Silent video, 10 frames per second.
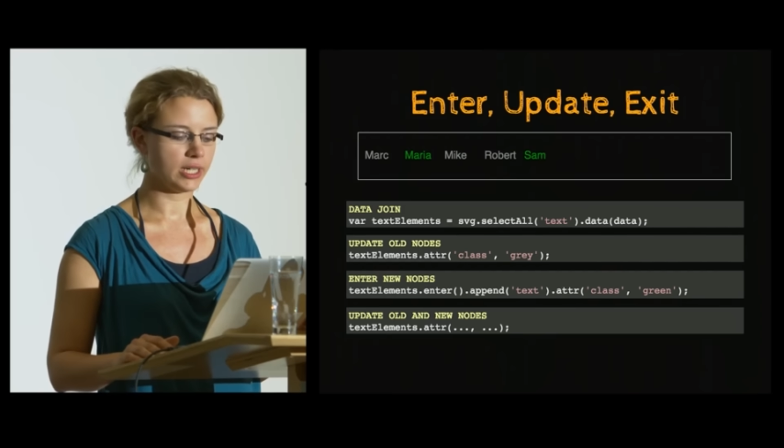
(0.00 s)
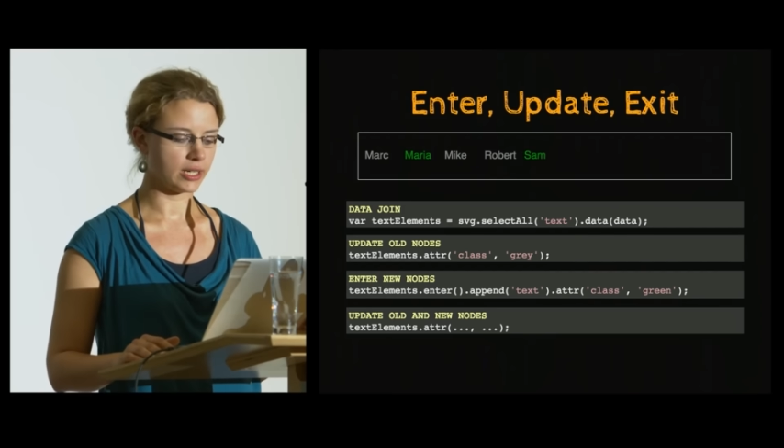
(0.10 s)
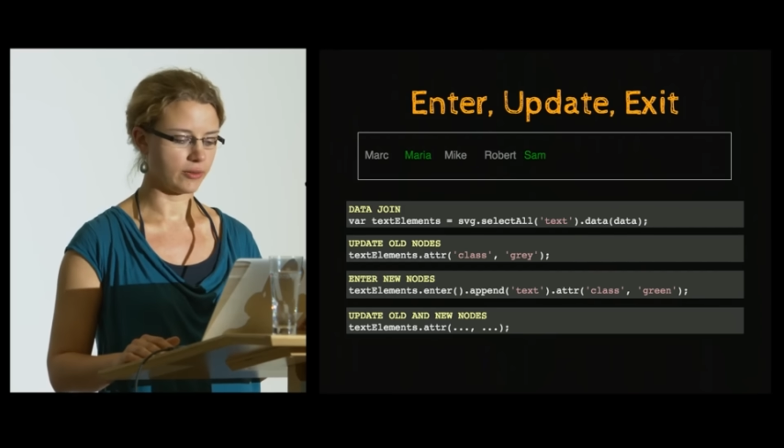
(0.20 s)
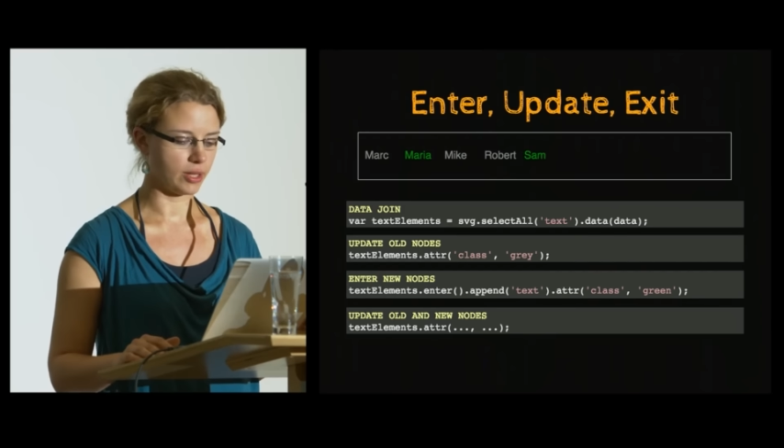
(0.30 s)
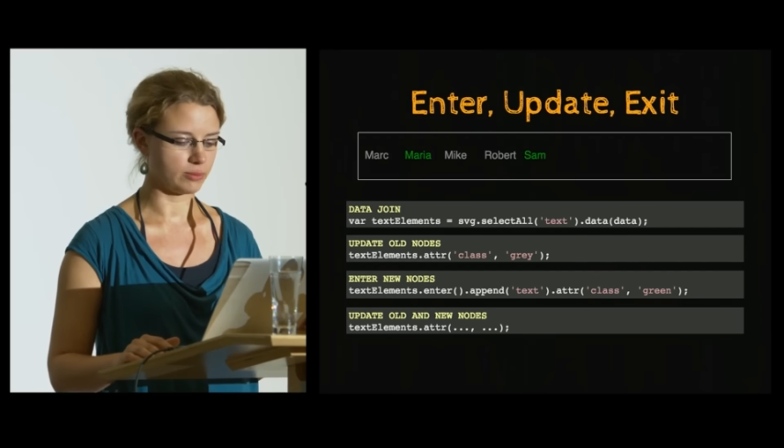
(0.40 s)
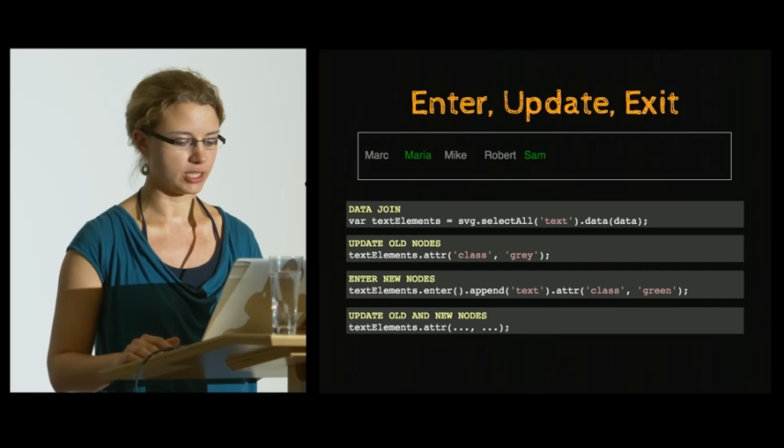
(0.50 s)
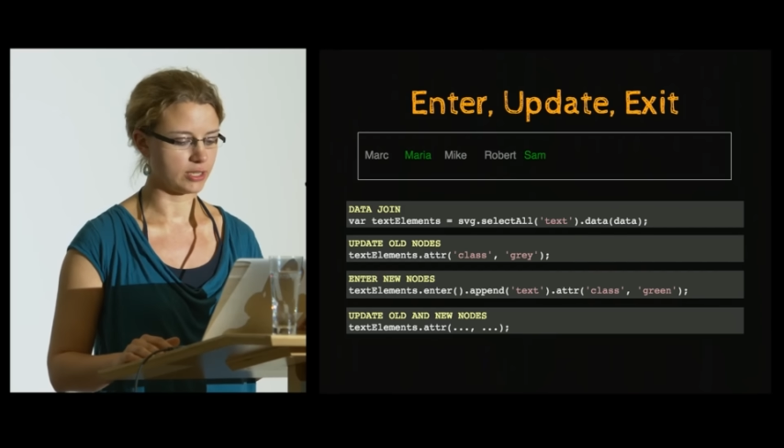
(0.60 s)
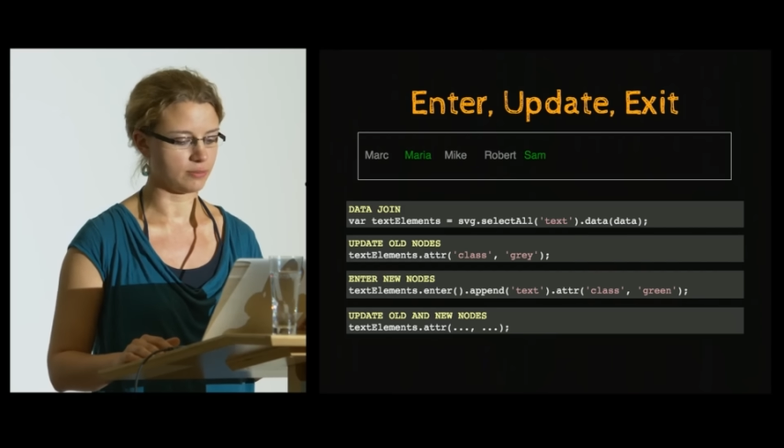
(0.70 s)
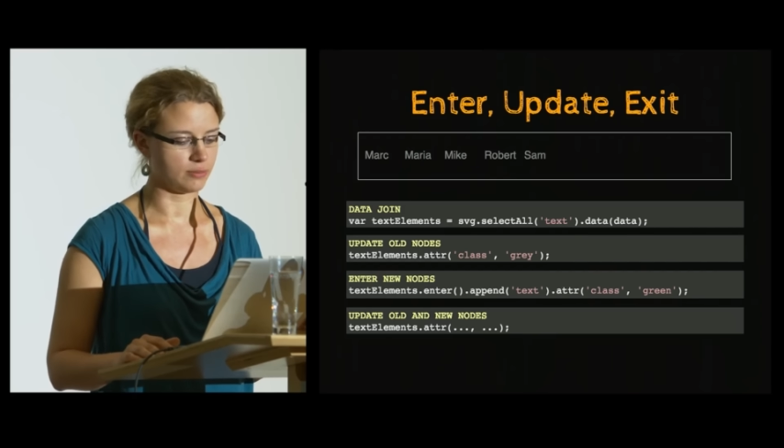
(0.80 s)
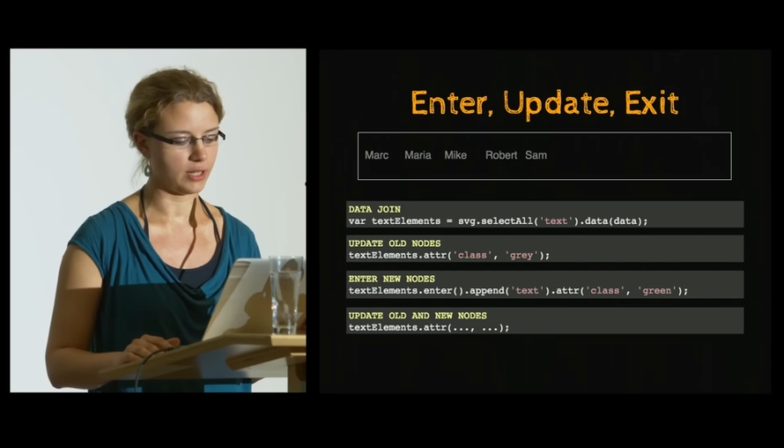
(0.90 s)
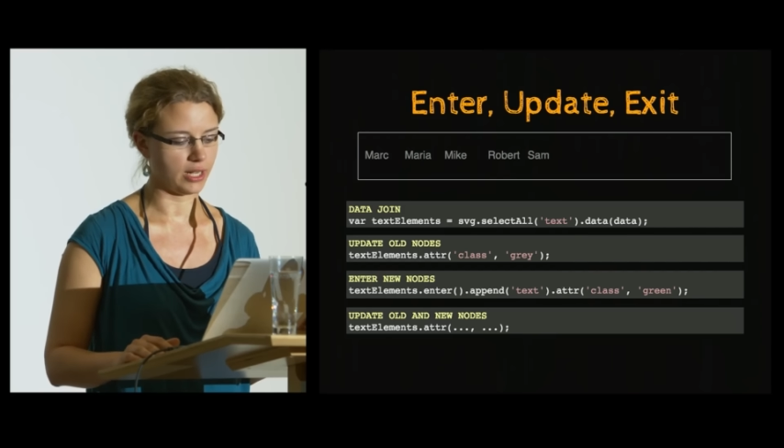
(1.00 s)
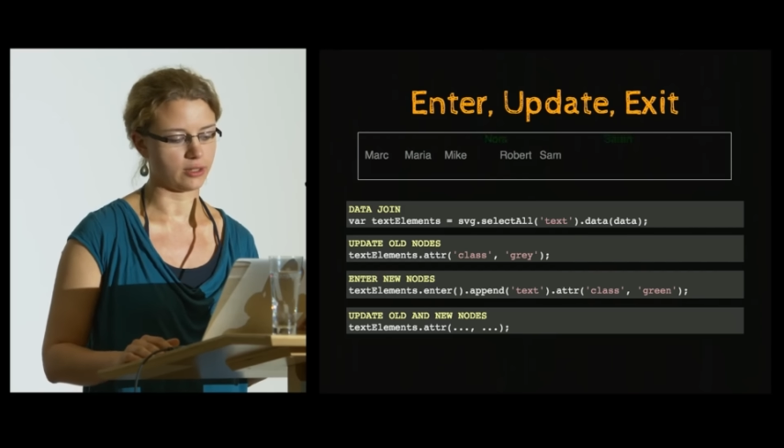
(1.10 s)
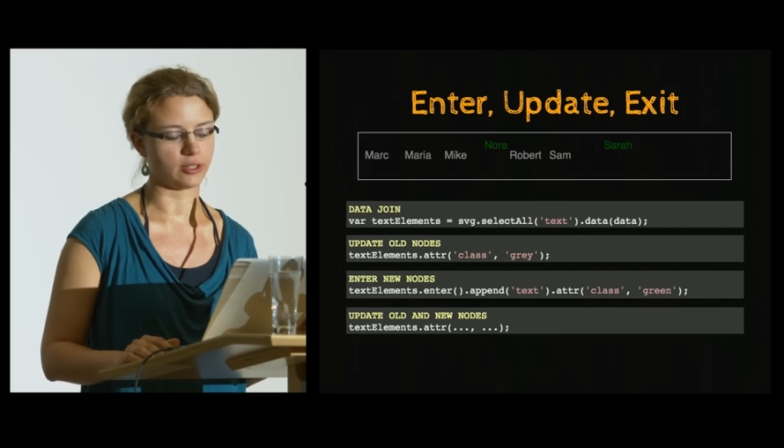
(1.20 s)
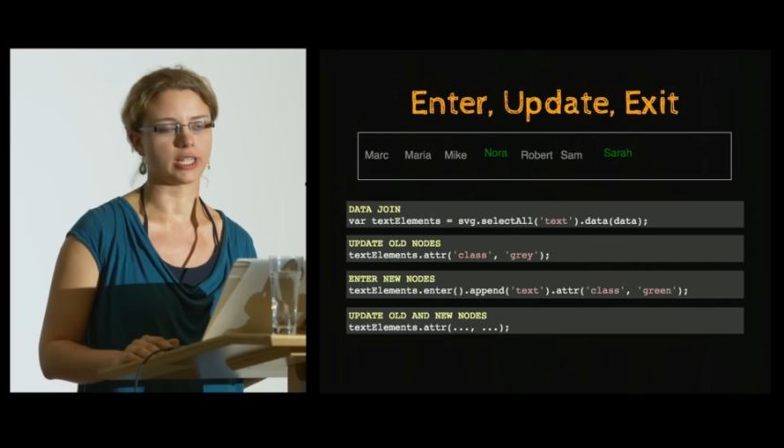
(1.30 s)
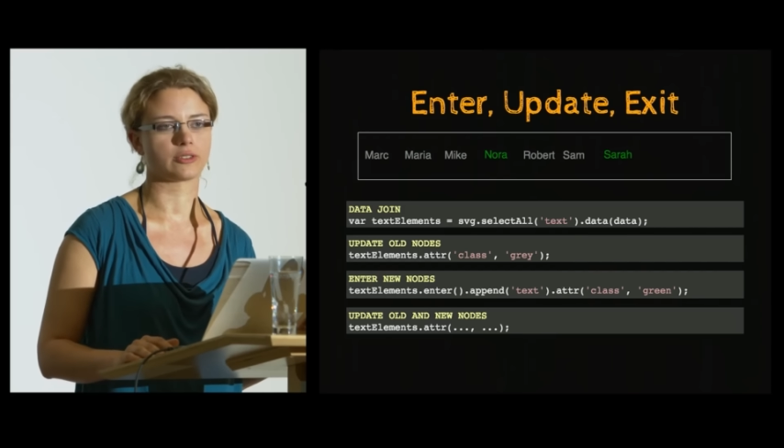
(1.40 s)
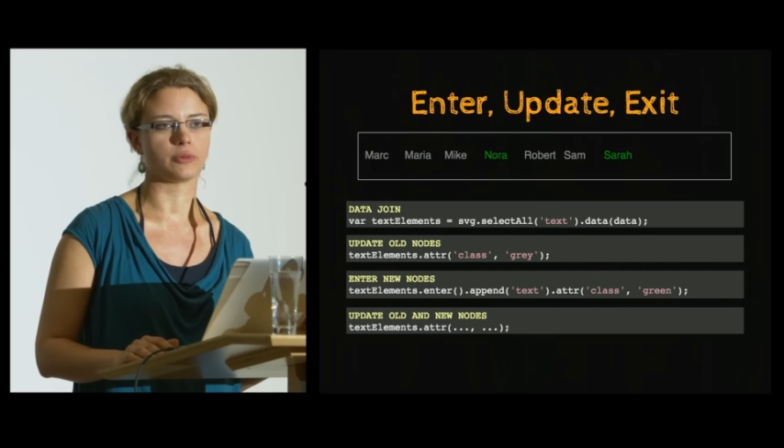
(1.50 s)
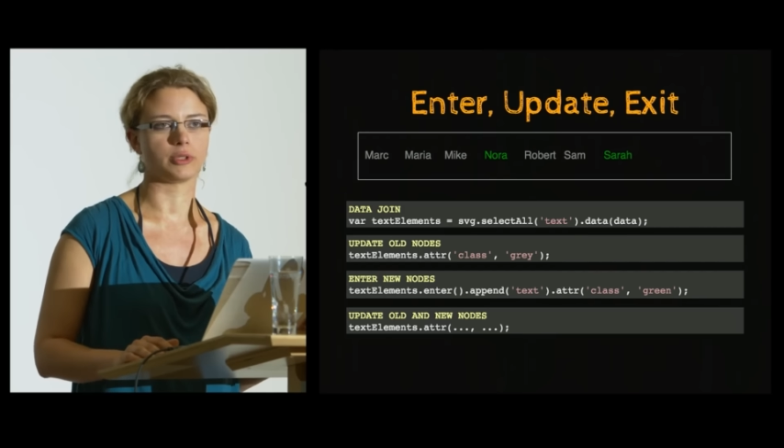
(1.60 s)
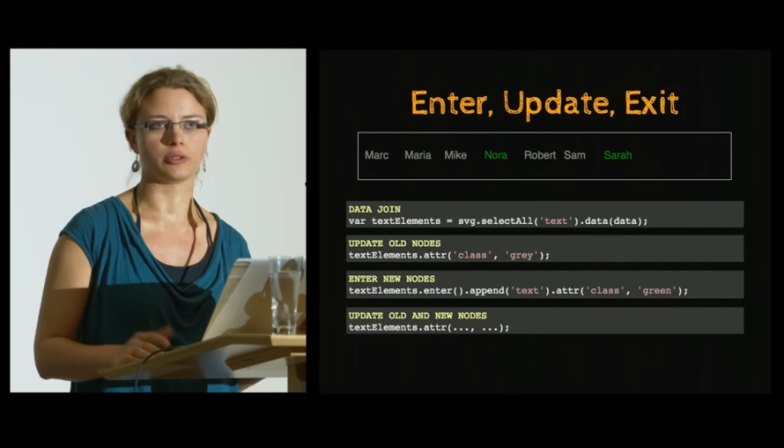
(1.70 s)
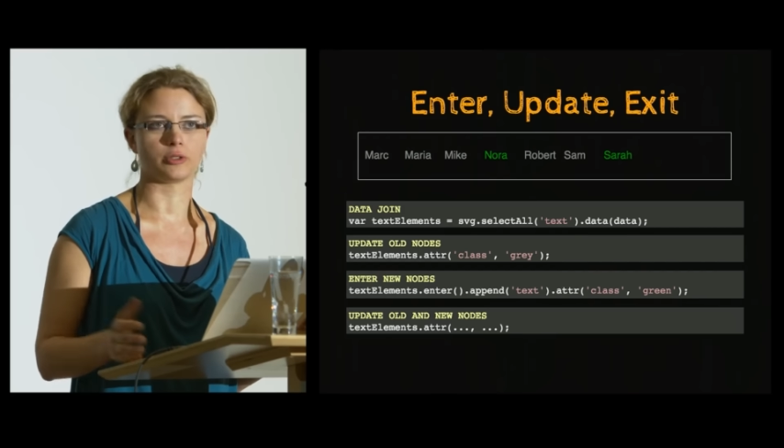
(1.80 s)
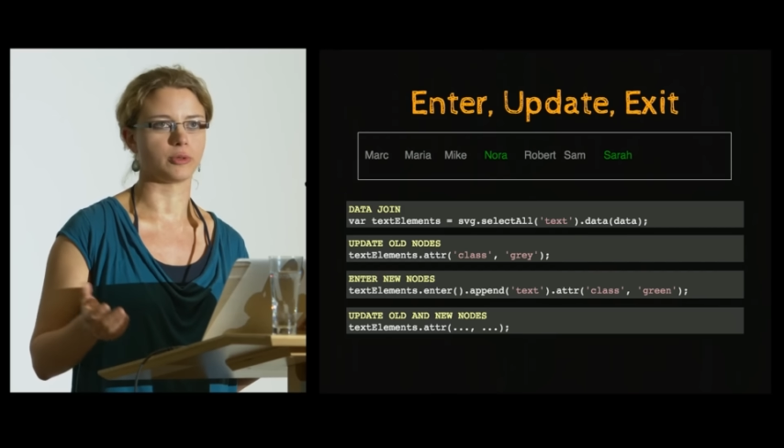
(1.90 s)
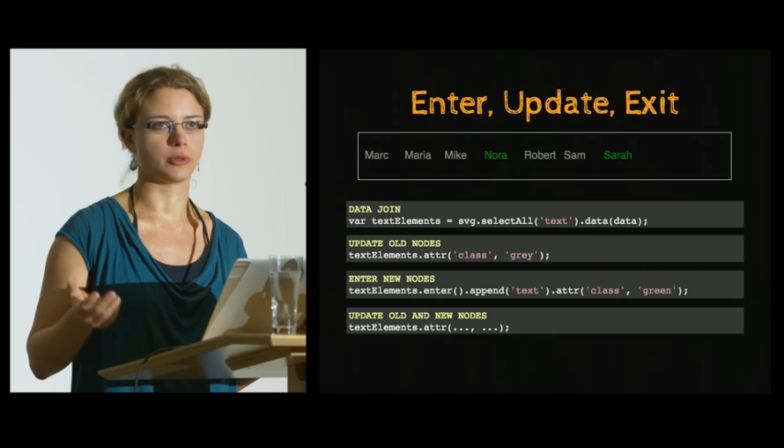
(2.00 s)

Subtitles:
give them some other attributes